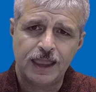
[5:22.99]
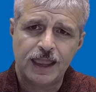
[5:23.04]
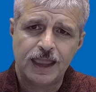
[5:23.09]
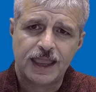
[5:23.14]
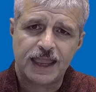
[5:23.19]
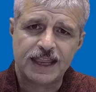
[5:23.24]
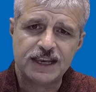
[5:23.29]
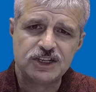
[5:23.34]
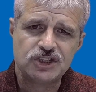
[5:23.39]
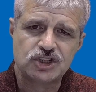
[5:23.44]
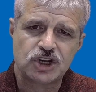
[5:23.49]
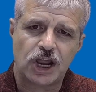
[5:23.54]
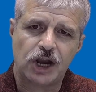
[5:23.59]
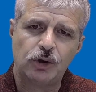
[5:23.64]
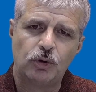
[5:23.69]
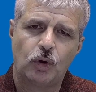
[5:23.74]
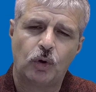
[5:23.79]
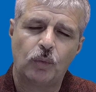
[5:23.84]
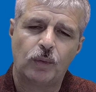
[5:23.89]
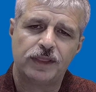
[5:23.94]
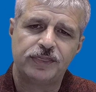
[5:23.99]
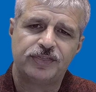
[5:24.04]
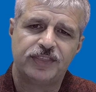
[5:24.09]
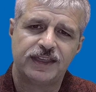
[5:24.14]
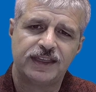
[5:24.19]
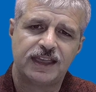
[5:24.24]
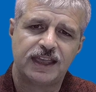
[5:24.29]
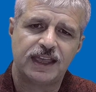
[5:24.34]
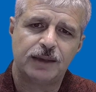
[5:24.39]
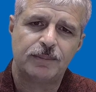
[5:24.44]
In general, when
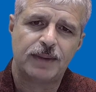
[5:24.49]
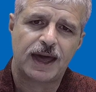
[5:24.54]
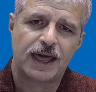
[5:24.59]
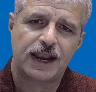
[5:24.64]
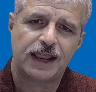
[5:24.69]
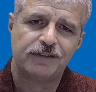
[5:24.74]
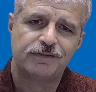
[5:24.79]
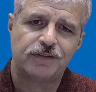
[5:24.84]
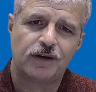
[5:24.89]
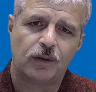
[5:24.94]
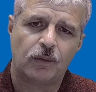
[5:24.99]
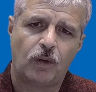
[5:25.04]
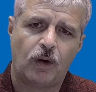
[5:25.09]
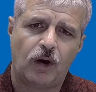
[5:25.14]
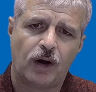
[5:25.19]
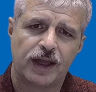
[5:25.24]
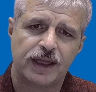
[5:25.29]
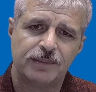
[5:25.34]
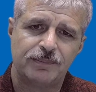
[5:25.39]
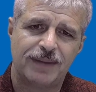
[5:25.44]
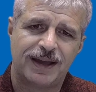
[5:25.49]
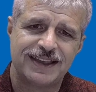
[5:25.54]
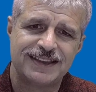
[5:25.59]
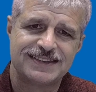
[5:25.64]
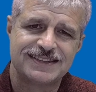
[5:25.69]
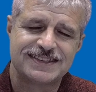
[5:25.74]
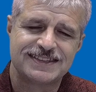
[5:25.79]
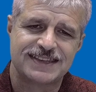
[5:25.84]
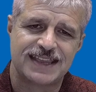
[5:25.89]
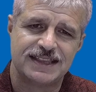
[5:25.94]
thinking about FOI, it
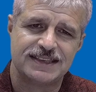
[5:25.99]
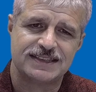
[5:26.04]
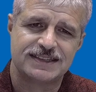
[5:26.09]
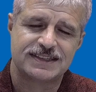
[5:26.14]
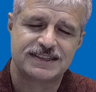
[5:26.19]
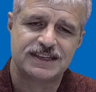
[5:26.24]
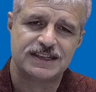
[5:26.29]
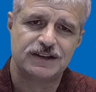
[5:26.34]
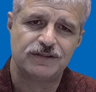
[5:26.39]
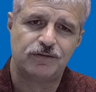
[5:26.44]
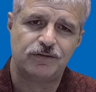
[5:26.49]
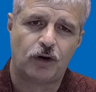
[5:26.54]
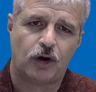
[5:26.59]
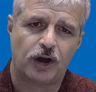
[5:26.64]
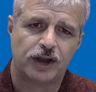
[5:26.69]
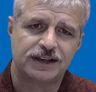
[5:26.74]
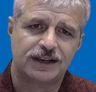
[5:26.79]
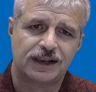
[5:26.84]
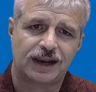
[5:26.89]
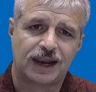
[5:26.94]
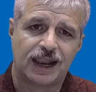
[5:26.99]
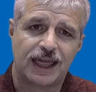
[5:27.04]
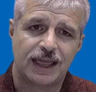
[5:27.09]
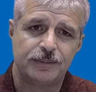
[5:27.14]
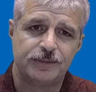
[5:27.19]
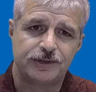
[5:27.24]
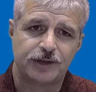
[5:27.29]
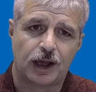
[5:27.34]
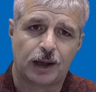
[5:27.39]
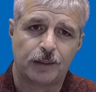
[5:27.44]
makes sense to divide
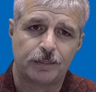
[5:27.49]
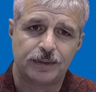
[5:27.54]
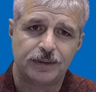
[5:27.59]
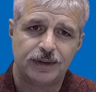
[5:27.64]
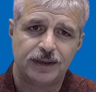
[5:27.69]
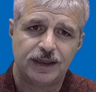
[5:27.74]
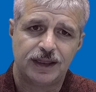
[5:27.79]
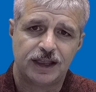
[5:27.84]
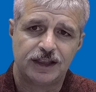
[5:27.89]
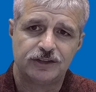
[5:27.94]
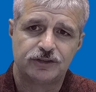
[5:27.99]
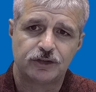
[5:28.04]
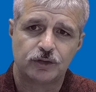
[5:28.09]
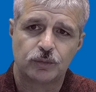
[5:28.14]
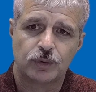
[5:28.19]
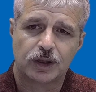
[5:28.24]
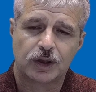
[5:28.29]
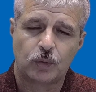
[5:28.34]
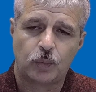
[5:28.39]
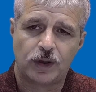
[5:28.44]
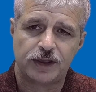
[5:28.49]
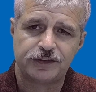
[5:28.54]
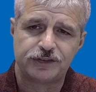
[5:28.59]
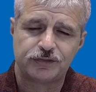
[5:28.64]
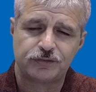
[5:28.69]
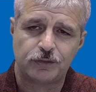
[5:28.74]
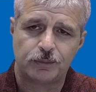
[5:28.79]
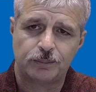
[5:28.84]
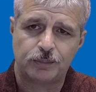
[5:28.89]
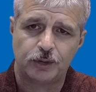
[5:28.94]
claims up into requests
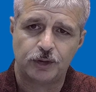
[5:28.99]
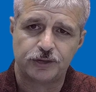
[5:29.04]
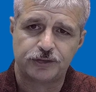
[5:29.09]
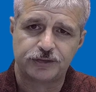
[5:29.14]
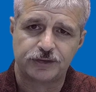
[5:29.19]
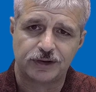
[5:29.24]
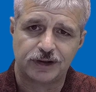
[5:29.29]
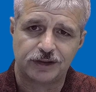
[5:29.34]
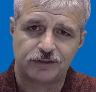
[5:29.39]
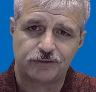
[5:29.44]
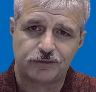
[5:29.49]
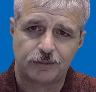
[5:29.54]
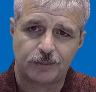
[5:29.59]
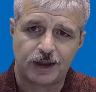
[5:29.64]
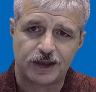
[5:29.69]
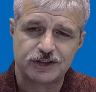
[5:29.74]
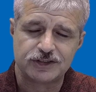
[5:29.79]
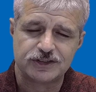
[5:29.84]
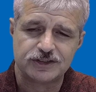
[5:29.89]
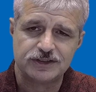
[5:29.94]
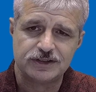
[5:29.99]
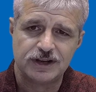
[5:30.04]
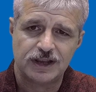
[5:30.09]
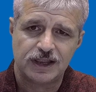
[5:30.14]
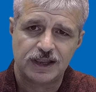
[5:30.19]
for personal information